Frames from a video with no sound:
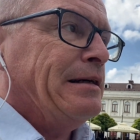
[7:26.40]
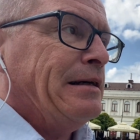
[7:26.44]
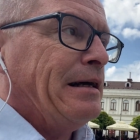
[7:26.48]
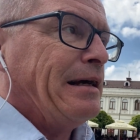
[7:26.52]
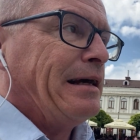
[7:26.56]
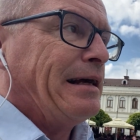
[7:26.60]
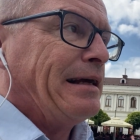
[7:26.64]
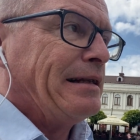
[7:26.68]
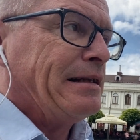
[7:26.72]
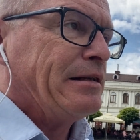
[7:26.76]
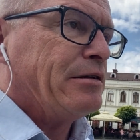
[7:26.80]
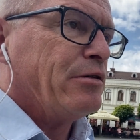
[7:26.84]

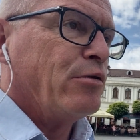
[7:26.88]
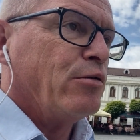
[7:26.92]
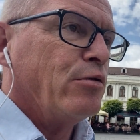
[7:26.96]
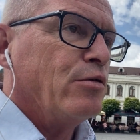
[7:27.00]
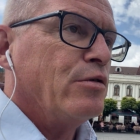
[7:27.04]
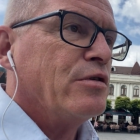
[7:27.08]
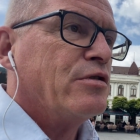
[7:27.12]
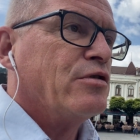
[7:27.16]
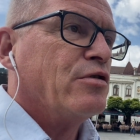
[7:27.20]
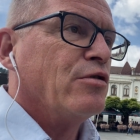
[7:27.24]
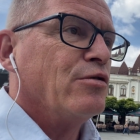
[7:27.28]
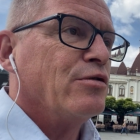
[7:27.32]
and
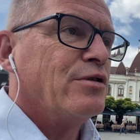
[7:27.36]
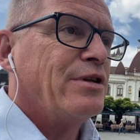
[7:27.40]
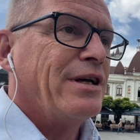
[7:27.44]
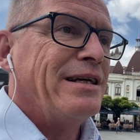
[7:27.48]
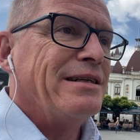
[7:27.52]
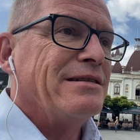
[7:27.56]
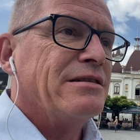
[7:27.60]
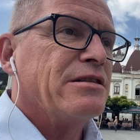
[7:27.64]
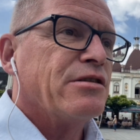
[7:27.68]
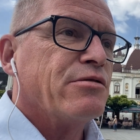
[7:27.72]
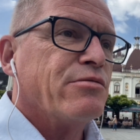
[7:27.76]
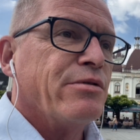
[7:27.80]
also the
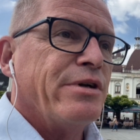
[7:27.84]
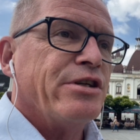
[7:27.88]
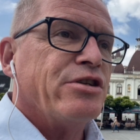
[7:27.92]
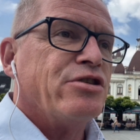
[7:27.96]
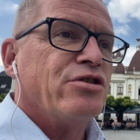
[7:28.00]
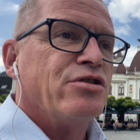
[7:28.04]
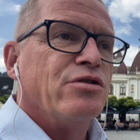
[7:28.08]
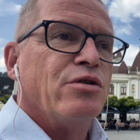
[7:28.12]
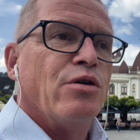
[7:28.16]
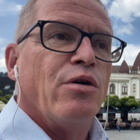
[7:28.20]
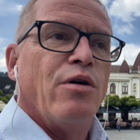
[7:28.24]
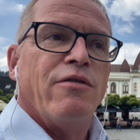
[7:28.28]

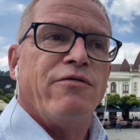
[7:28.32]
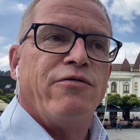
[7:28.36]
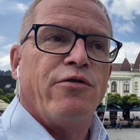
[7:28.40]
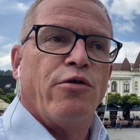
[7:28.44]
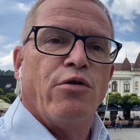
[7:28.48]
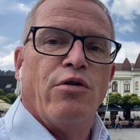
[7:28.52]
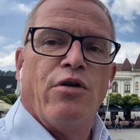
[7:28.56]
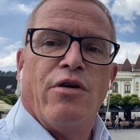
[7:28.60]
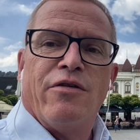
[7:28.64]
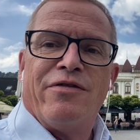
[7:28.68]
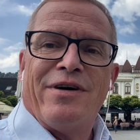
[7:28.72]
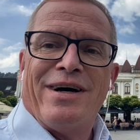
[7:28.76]
integration of
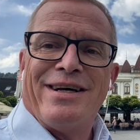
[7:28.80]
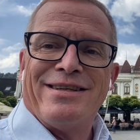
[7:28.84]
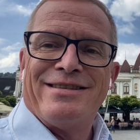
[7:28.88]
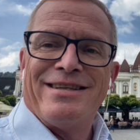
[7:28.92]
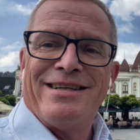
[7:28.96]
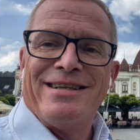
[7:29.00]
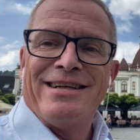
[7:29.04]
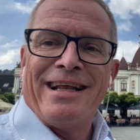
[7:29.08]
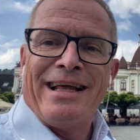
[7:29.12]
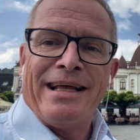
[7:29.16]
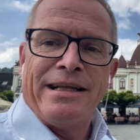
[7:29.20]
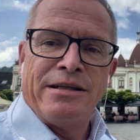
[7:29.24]
all of us
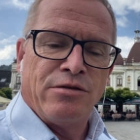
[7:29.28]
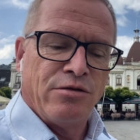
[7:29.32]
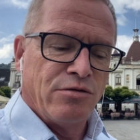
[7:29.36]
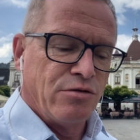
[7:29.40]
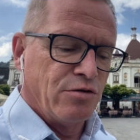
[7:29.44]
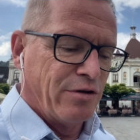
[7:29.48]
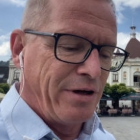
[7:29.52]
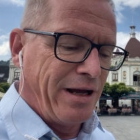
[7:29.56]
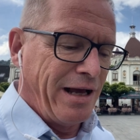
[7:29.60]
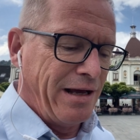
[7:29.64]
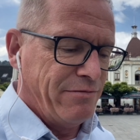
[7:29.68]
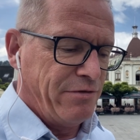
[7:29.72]
in NATO
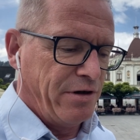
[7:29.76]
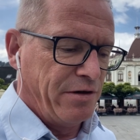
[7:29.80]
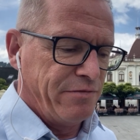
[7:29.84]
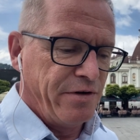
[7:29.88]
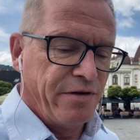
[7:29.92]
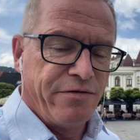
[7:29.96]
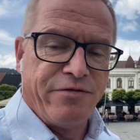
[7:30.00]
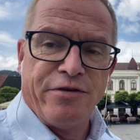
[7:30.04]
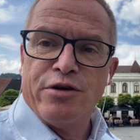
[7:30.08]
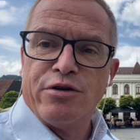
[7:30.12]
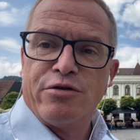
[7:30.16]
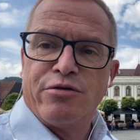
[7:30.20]
together
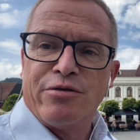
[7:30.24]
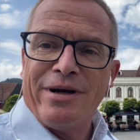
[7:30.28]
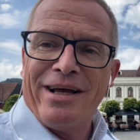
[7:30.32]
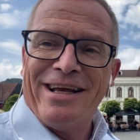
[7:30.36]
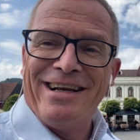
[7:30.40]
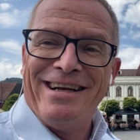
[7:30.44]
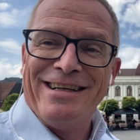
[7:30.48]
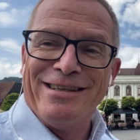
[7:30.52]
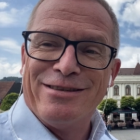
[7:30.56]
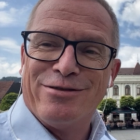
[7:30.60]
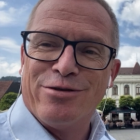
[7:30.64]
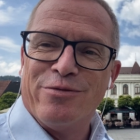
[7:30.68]
with
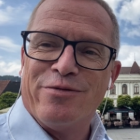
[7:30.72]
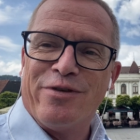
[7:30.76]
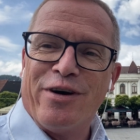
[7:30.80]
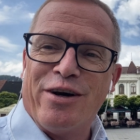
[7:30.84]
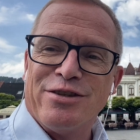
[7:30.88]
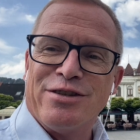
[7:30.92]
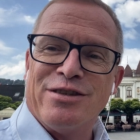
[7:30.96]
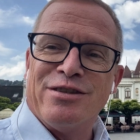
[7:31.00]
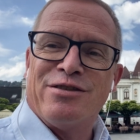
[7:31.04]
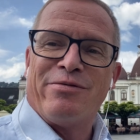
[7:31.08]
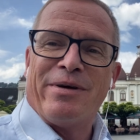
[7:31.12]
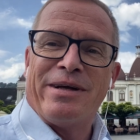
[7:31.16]
Ukraine in
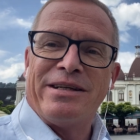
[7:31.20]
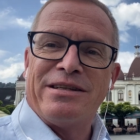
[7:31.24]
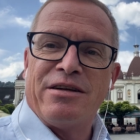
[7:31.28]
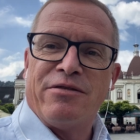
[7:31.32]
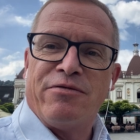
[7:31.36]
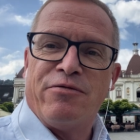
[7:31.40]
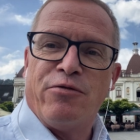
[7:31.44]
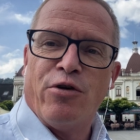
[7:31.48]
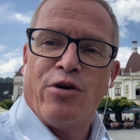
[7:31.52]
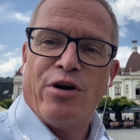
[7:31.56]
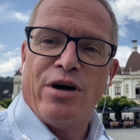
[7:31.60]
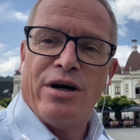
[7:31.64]

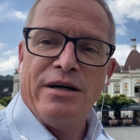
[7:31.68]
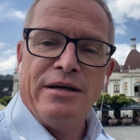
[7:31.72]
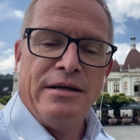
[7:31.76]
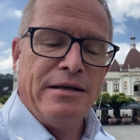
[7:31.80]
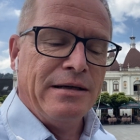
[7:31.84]
2024.